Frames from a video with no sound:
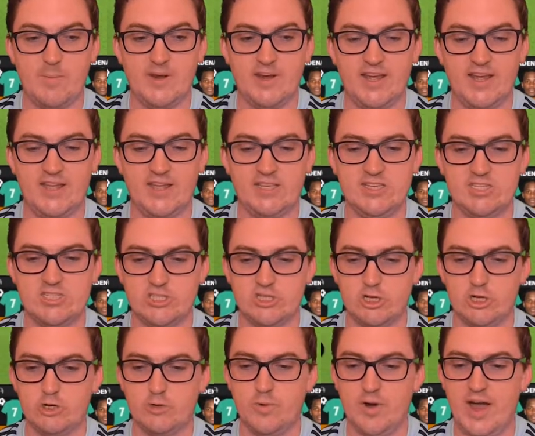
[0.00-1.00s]
but it is
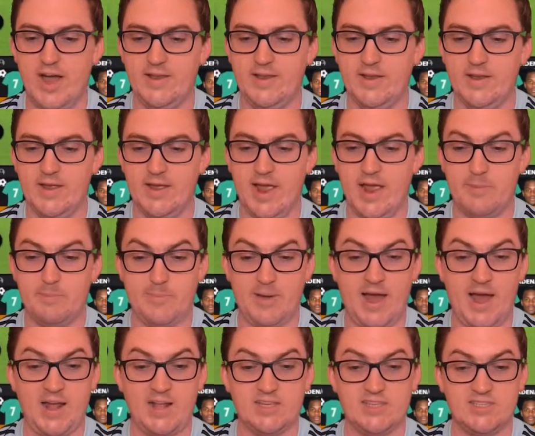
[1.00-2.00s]
2-1, and
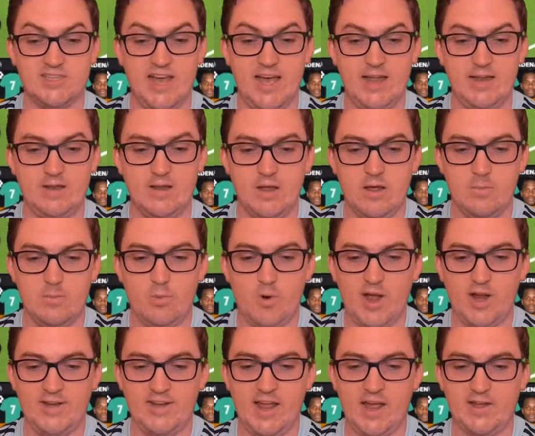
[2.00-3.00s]
Partizan
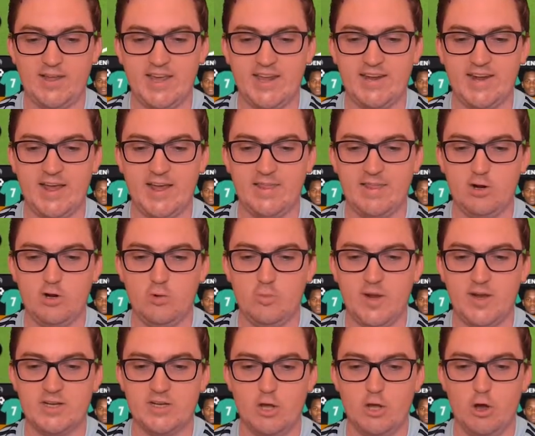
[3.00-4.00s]
might now get a little
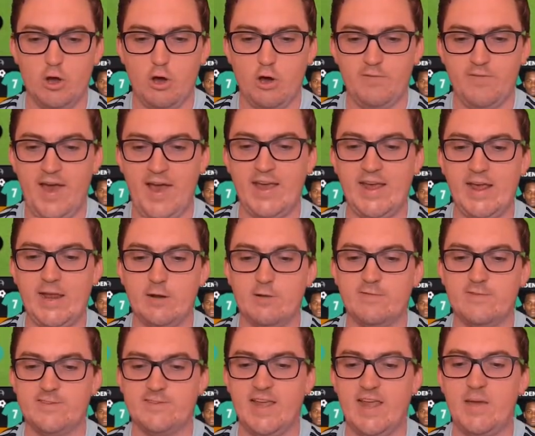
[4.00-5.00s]
bit of a head
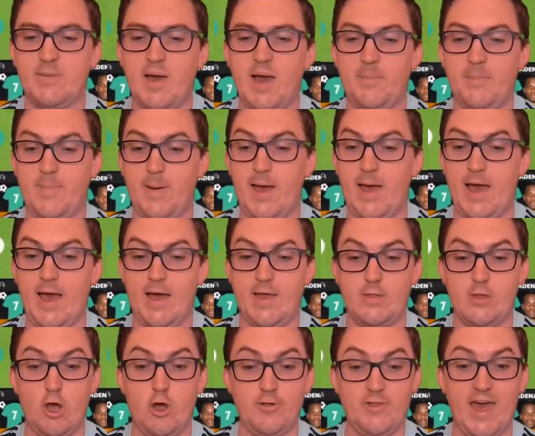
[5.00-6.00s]
of steam up.
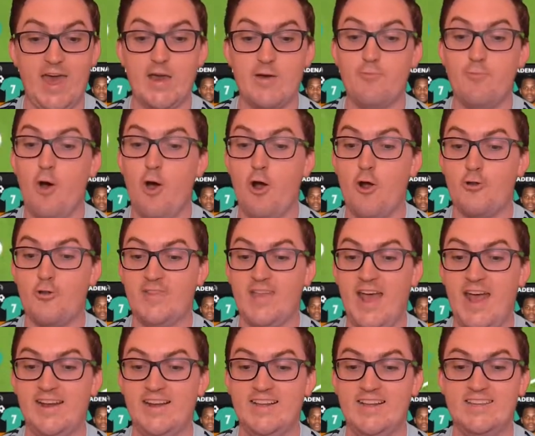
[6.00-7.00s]
No, they won't.
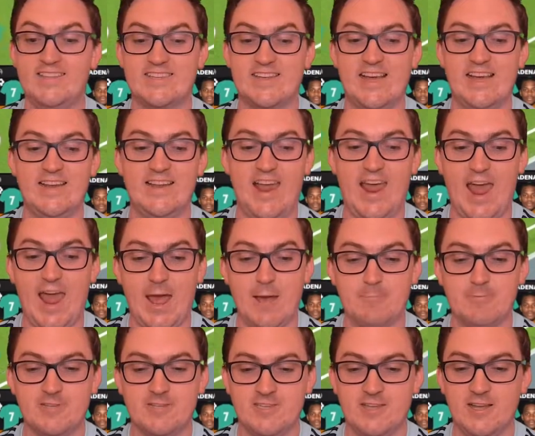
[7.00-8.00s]
That is an
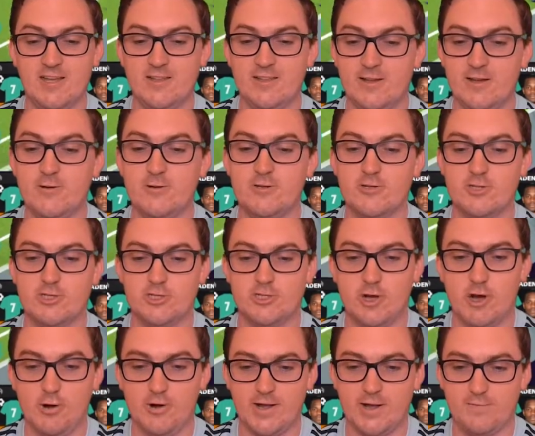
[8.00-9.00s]
absolute
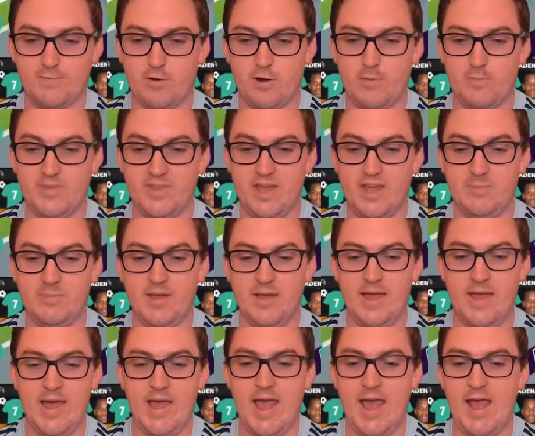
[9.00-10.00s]
shocker from them
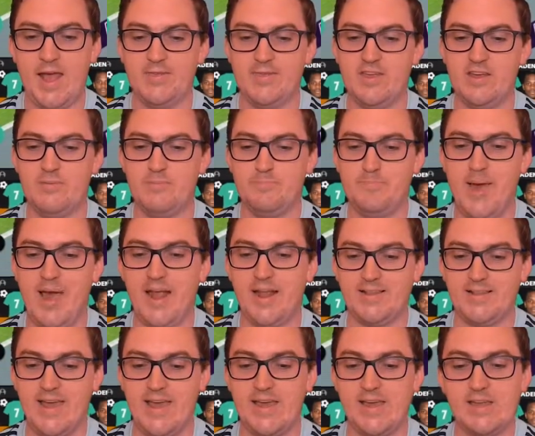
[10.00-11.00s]
at the
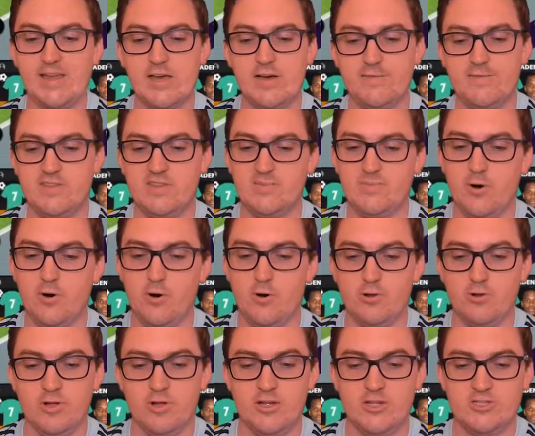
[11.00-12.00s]
back. They gift the
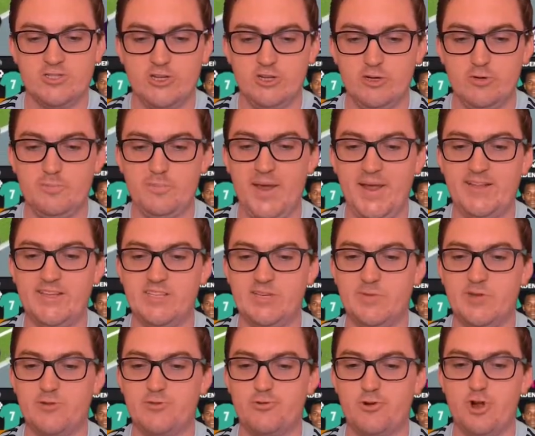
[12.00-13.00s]
ball to
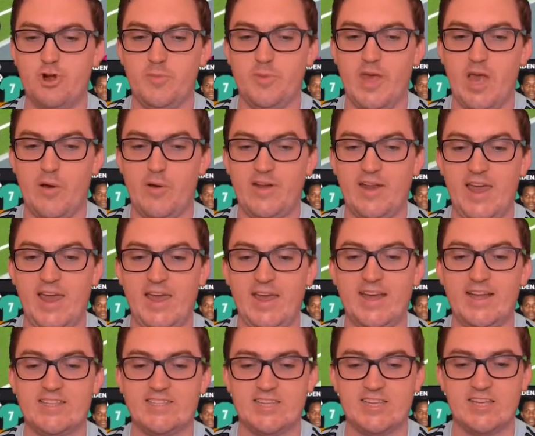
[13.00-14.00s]
Benjamin Rubio, and he
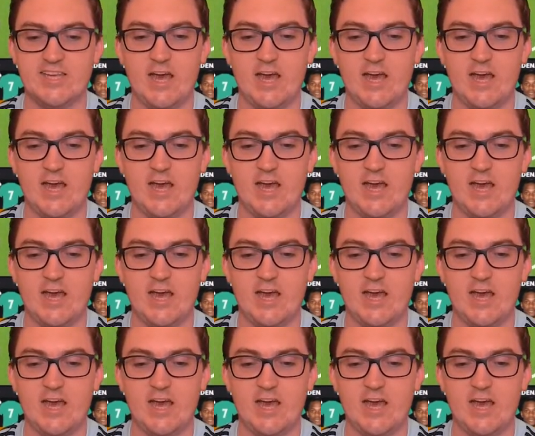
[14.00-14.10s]
gets a